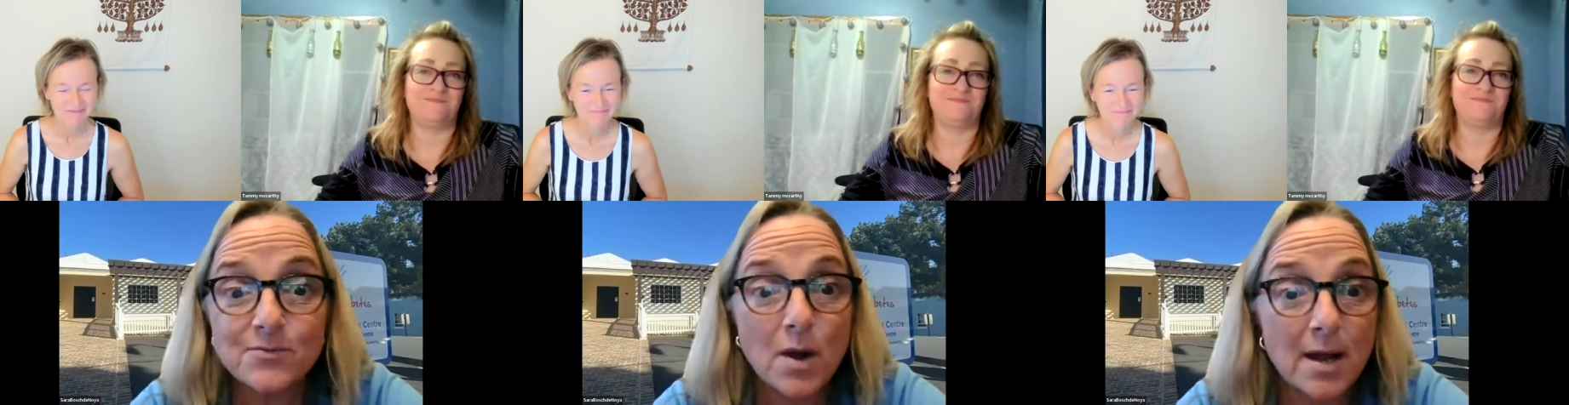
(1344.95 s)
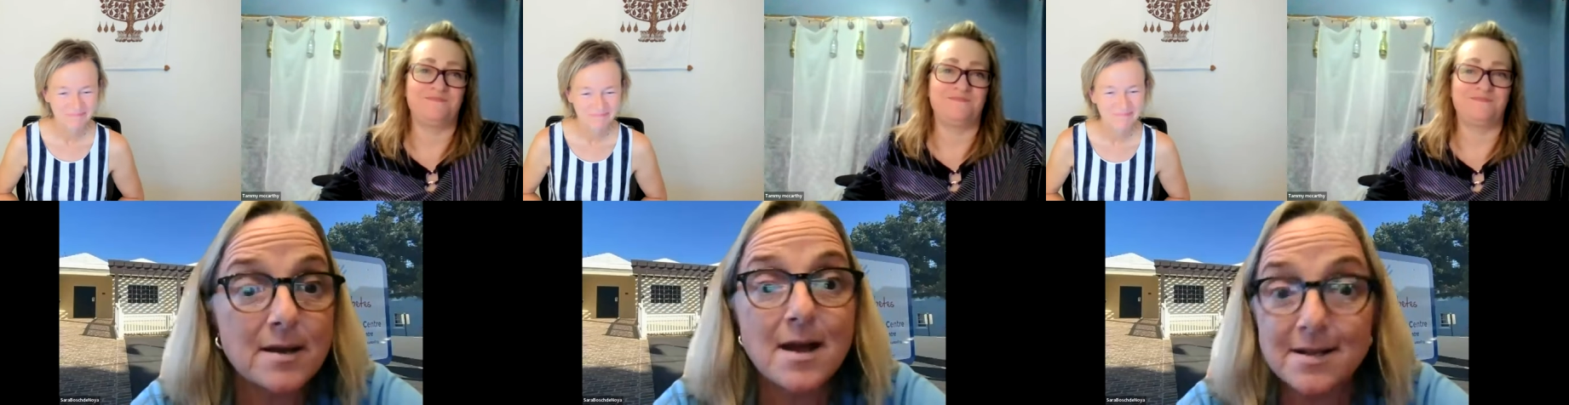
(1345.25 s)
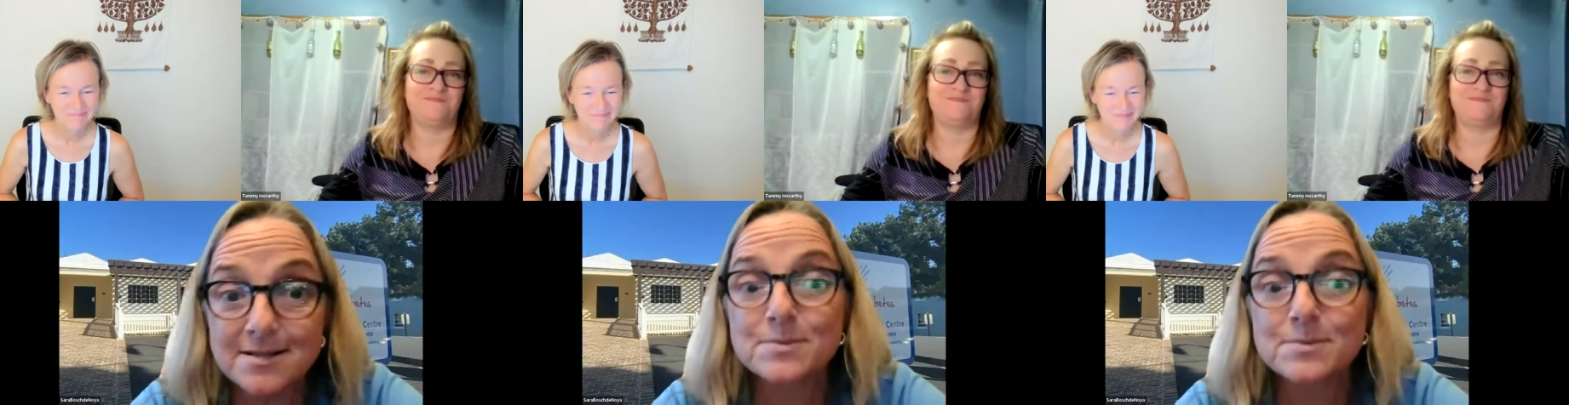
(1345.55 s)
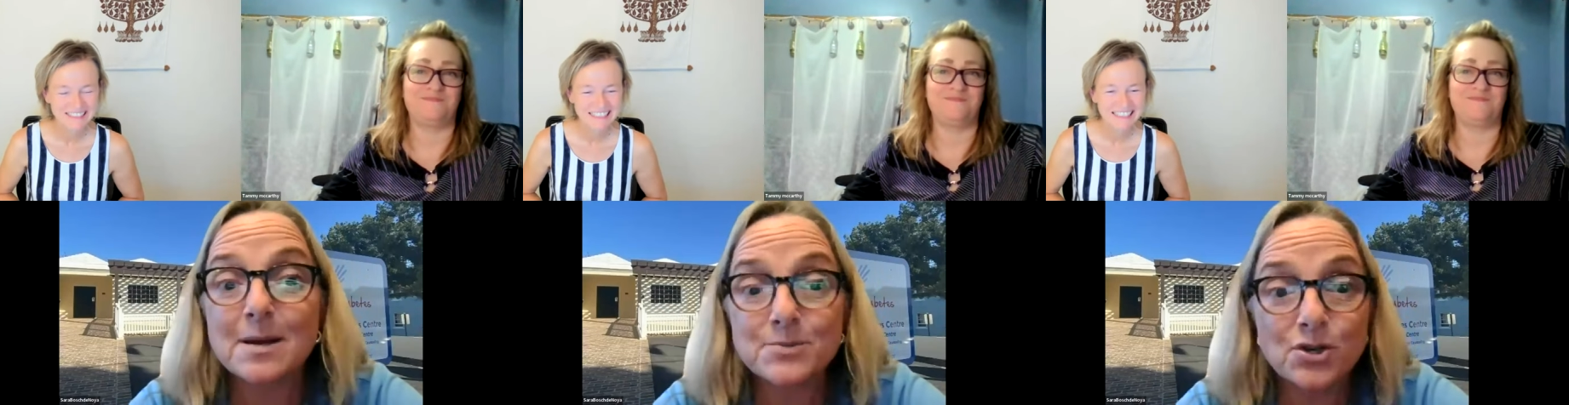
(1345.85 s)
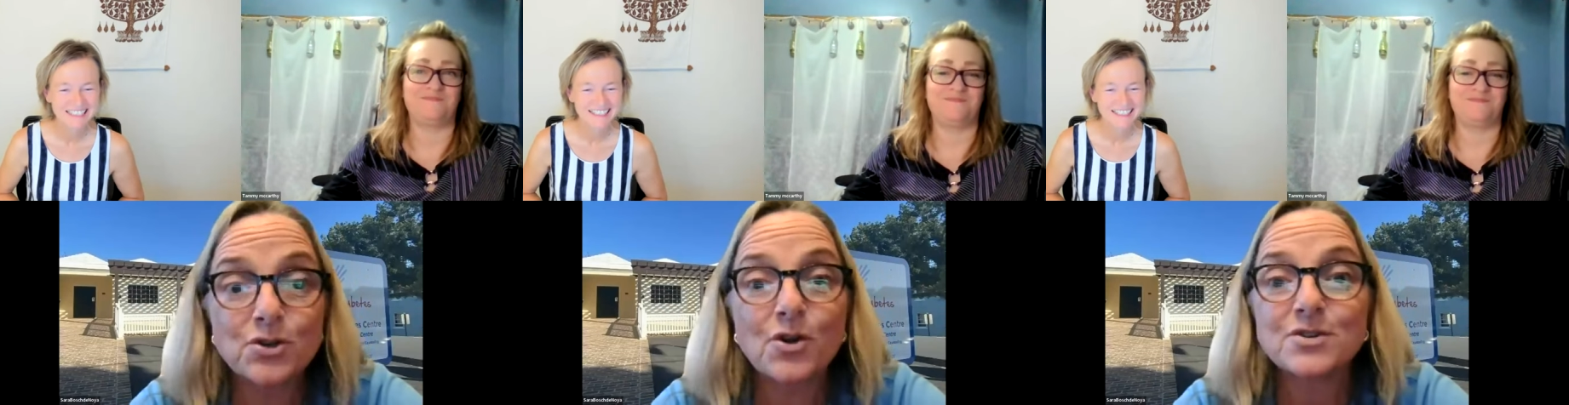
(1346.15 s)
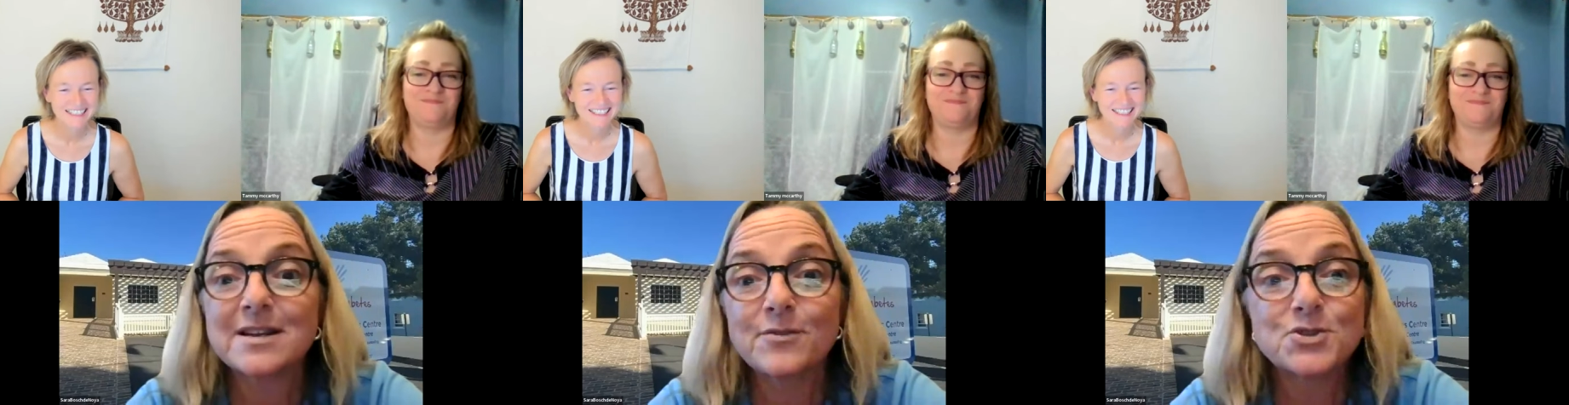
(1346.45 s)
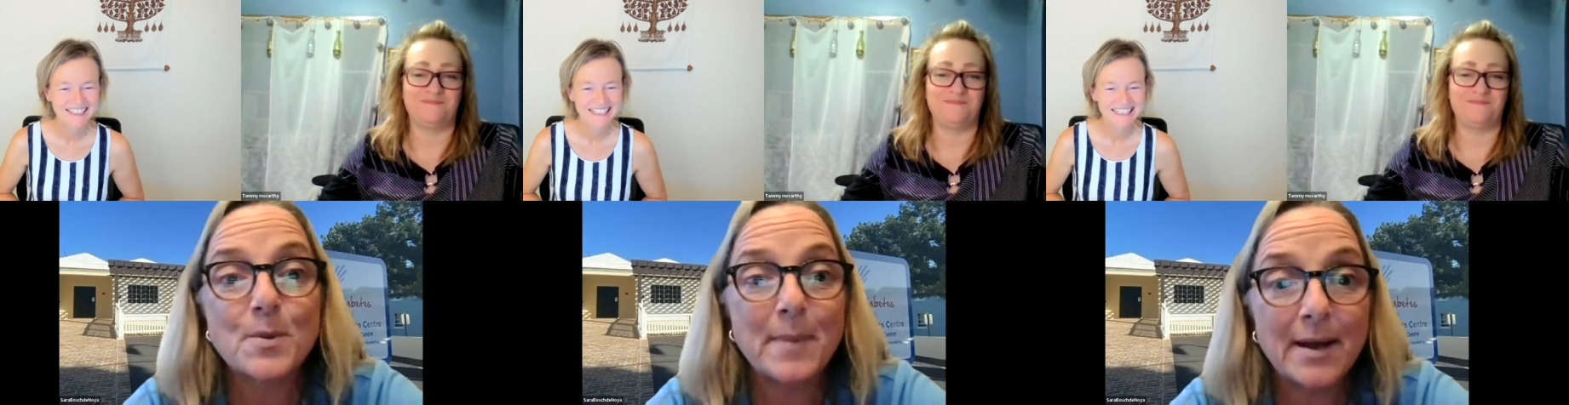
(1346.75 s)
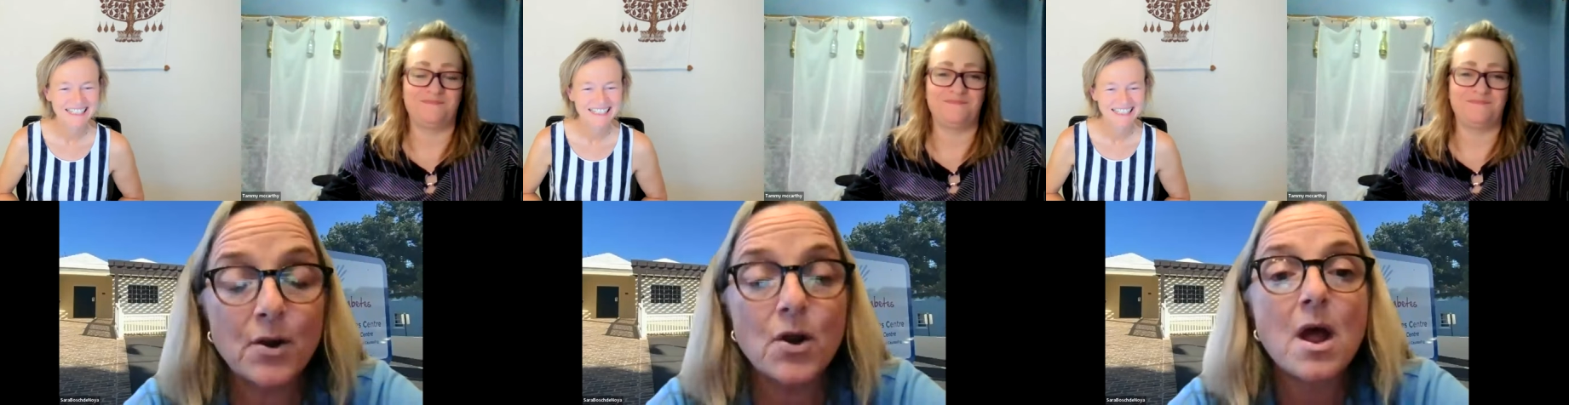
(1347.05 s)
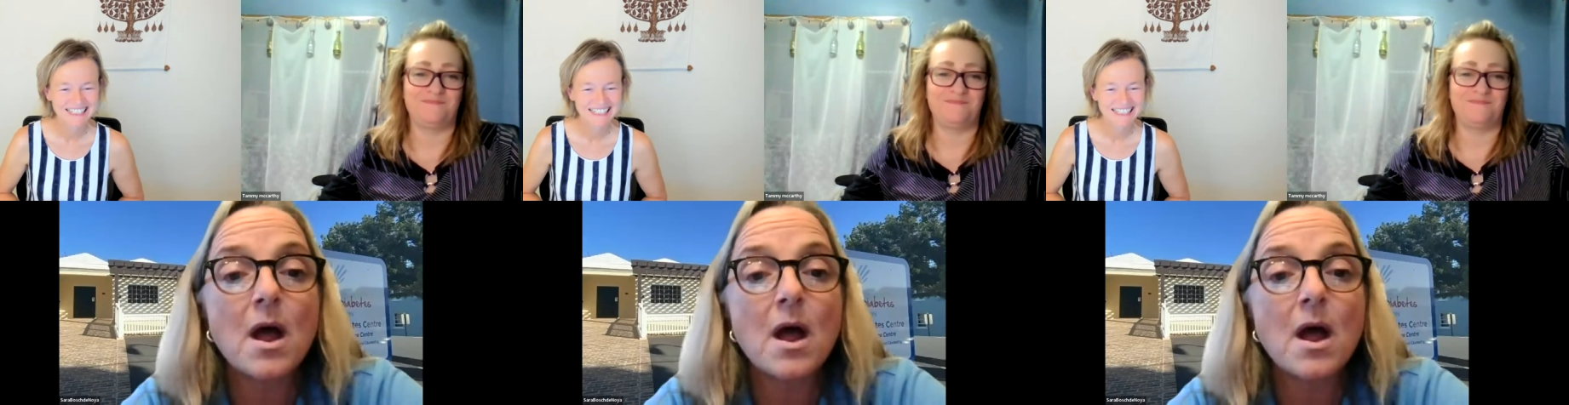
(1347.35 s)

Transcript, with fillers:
Speaker 1: of wine at night, sometimes your glucose levels are better,